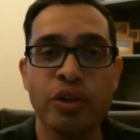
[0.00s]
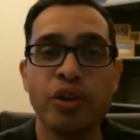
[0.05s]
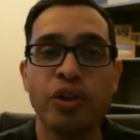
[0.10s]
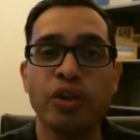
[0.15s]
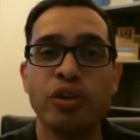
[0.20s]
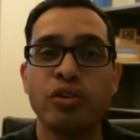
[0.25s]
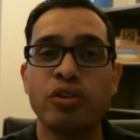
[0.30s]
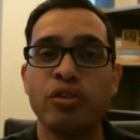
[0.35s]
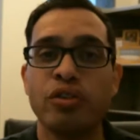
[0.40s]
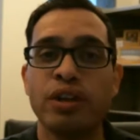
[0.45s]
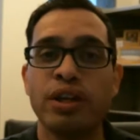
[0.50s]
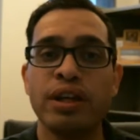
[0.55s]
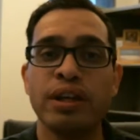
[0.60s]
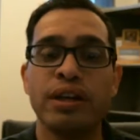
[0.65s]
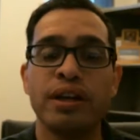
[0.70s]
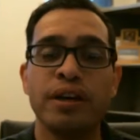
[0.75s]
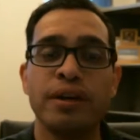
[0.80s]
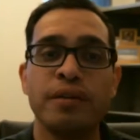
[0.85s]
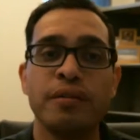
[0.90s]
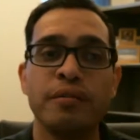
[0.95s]
So think
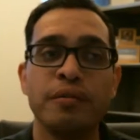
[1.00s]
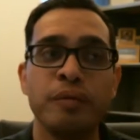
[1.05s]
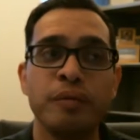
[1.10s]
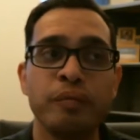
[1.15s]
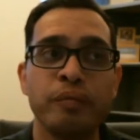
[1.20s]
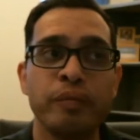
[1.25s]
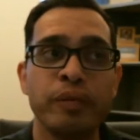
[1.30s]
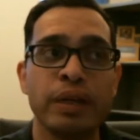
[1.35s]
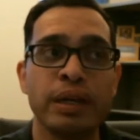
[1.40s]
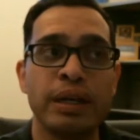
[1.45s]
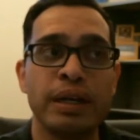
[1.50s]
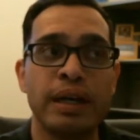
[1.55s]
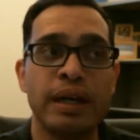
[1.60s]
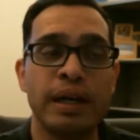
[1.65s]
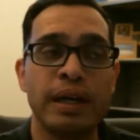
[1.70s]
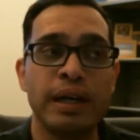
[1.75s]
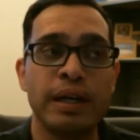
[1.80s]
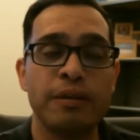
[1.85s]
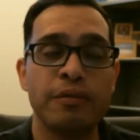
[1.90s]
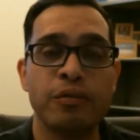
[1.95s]
of,
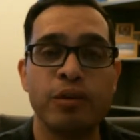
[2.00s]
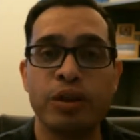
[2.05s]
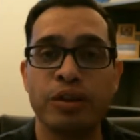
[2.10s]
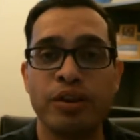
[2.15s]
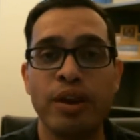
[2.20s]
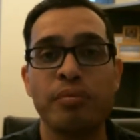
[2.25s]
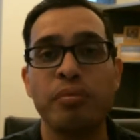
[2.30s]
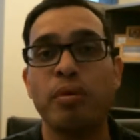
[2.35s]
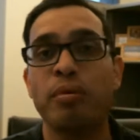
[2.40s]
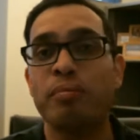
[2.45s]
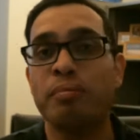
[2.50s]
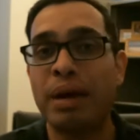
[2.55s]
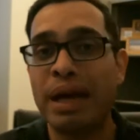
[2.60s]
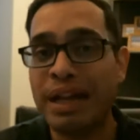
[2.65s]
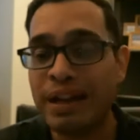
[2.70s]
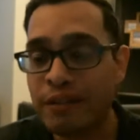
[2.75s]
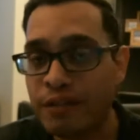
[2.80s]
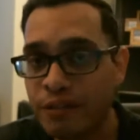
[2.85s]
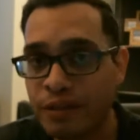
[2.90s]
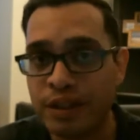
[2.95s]
for example,
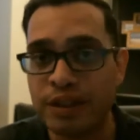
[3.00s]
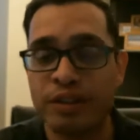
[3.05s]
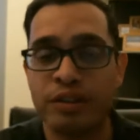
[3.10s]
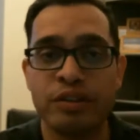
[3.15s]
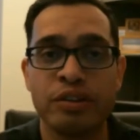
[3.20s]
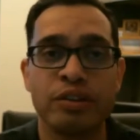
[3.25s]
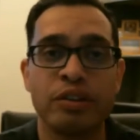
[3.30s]
benefits,